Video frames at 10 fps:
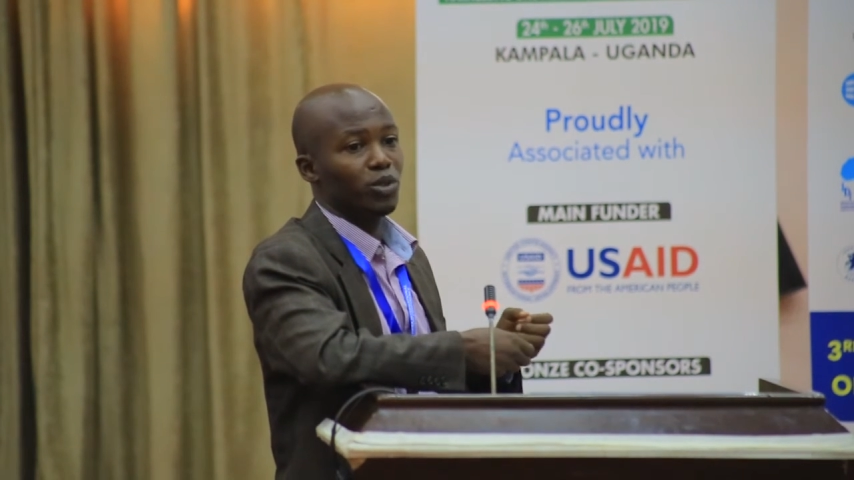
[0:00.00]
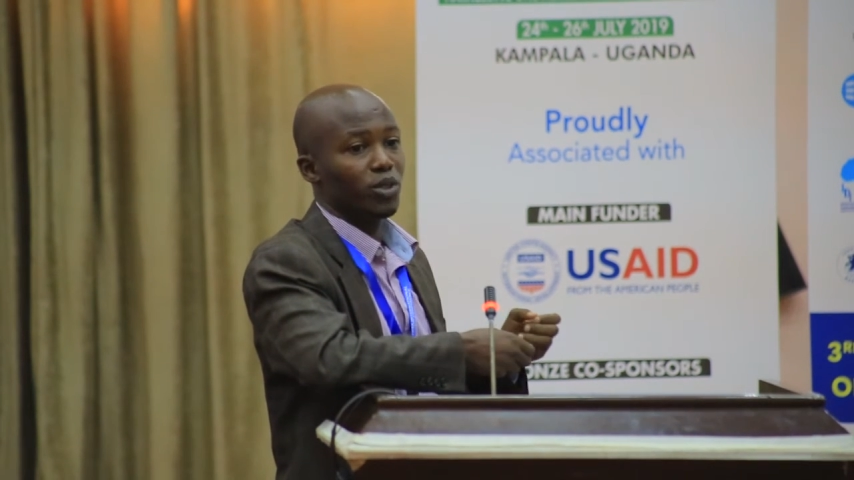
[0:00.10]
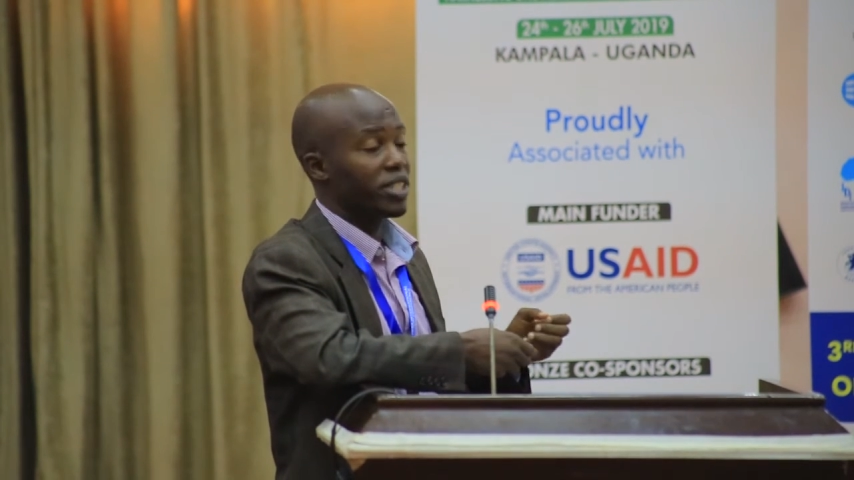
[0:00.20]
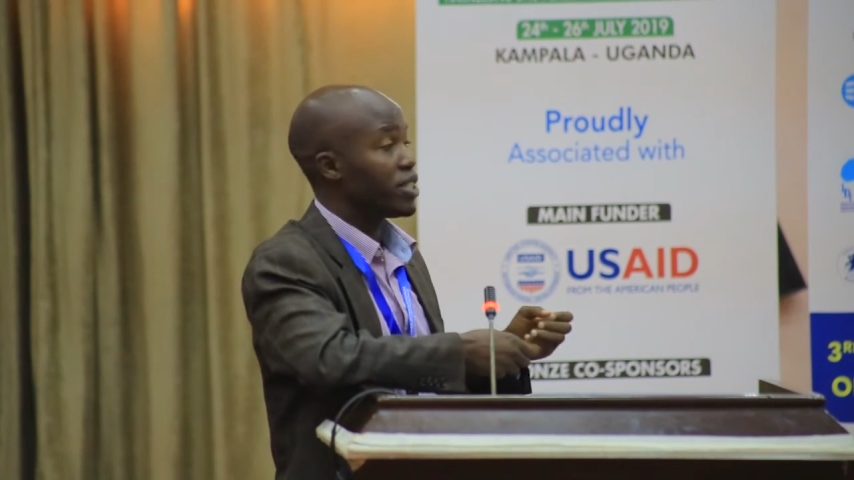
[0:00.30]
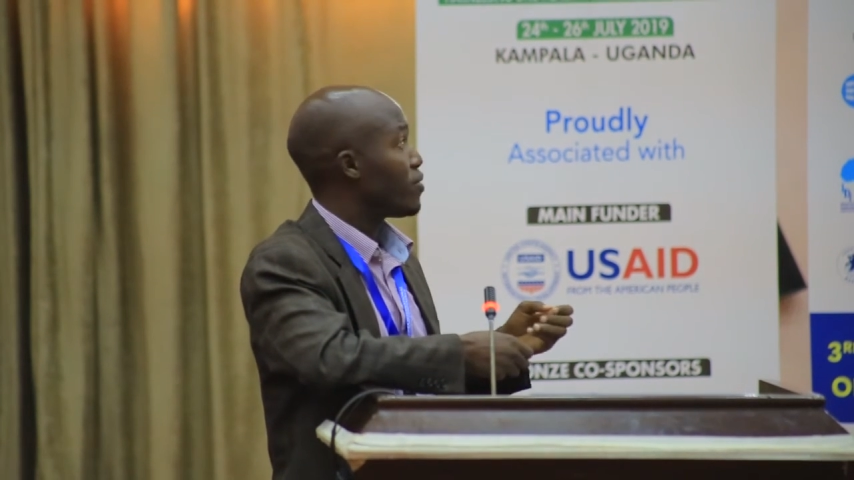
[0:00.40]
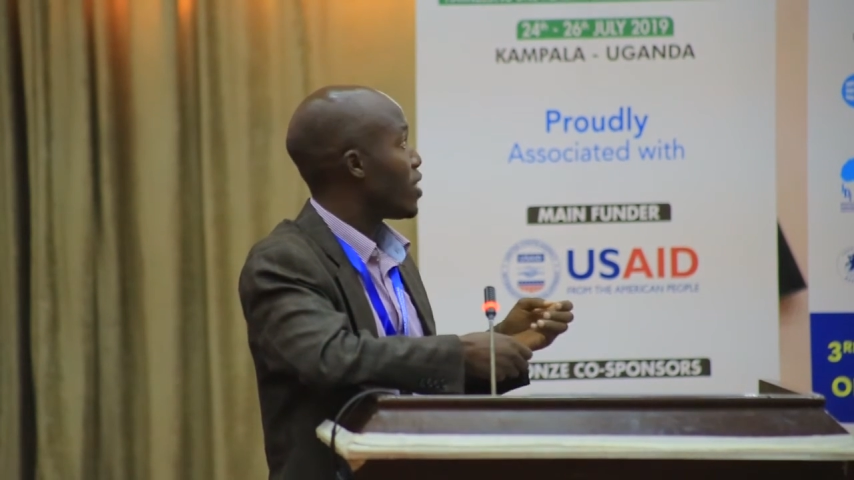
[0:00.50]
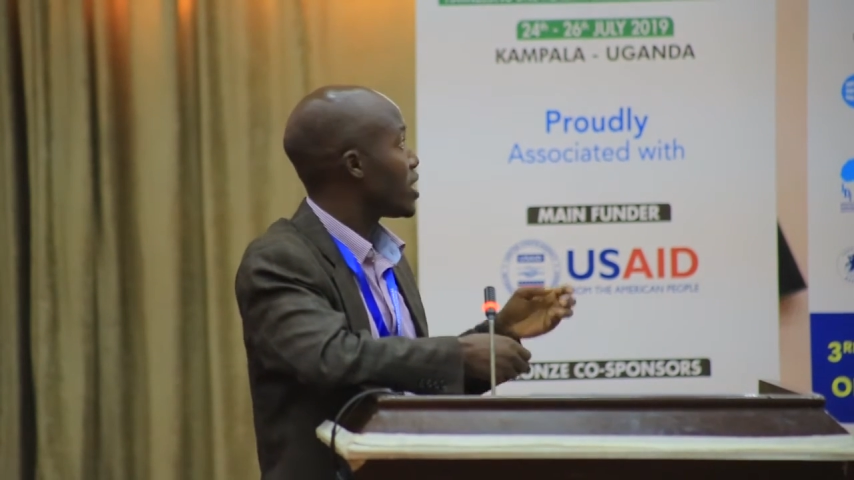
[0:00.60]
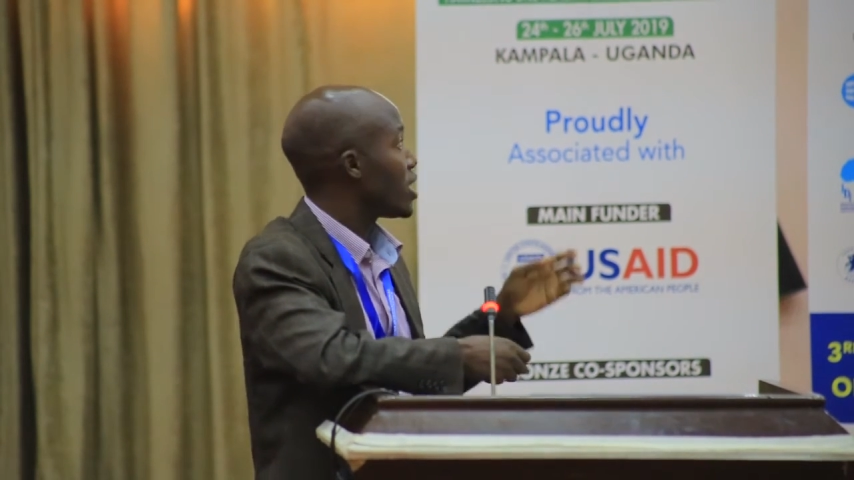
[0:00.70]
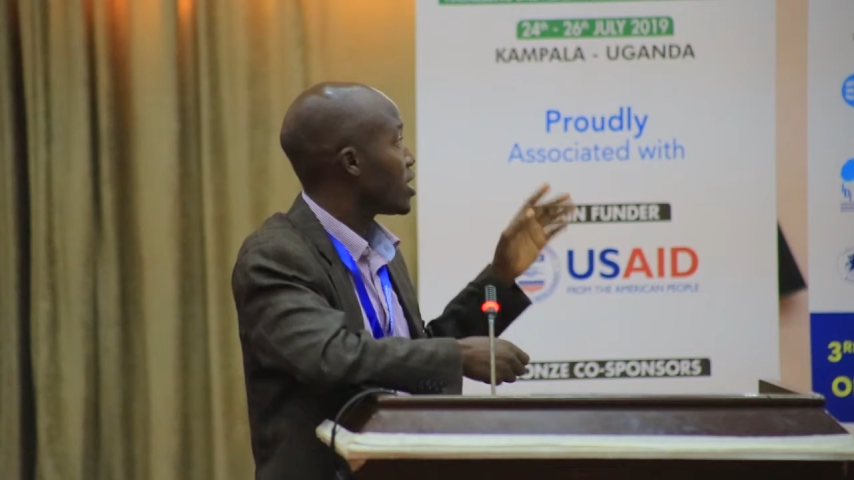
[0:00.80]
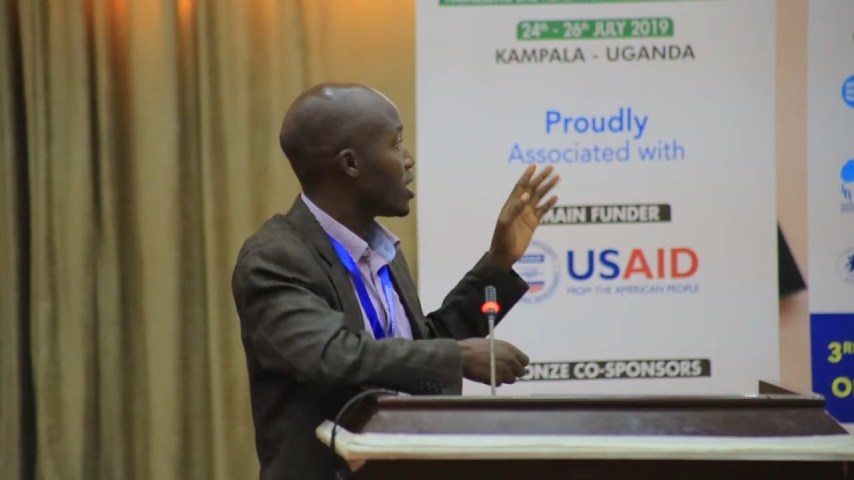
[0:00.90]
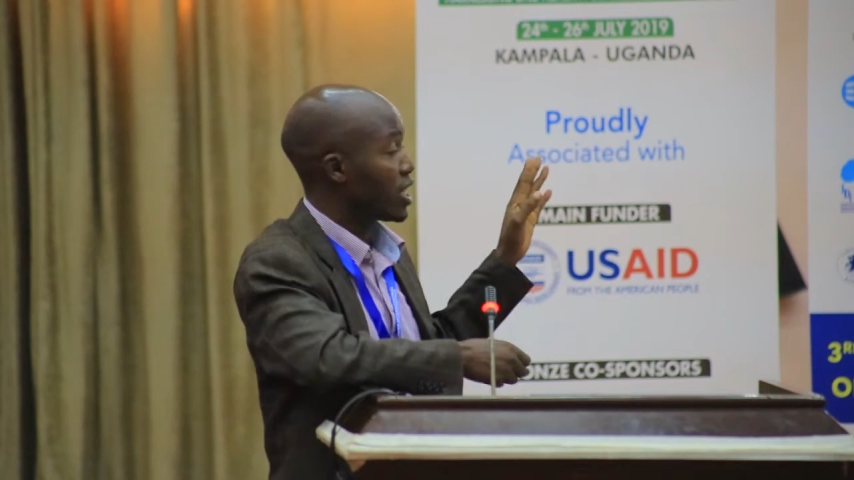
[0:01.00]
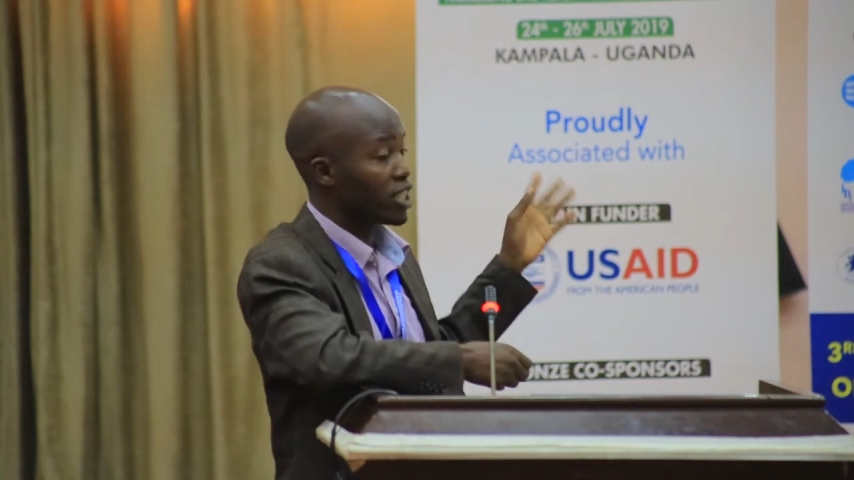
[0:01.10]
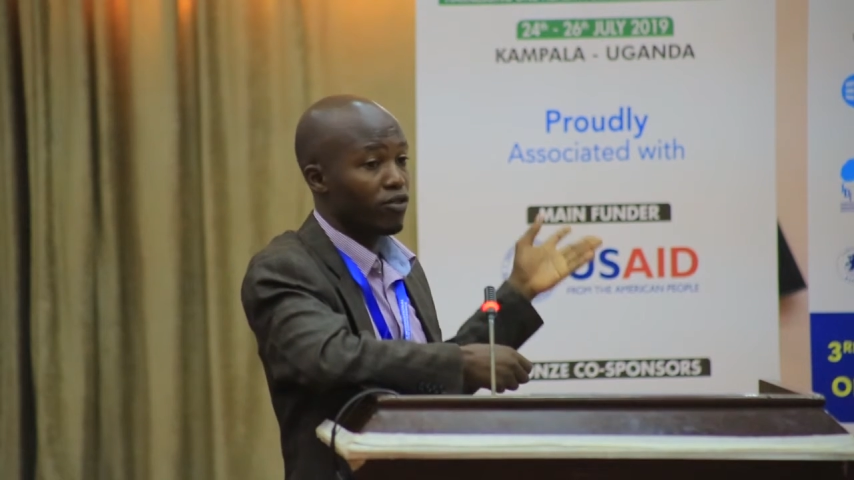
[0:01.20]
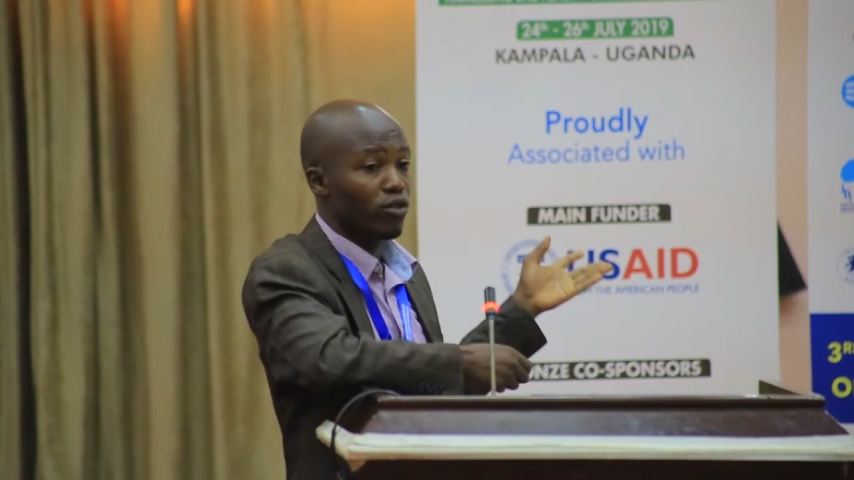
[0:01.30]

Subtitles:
to identify the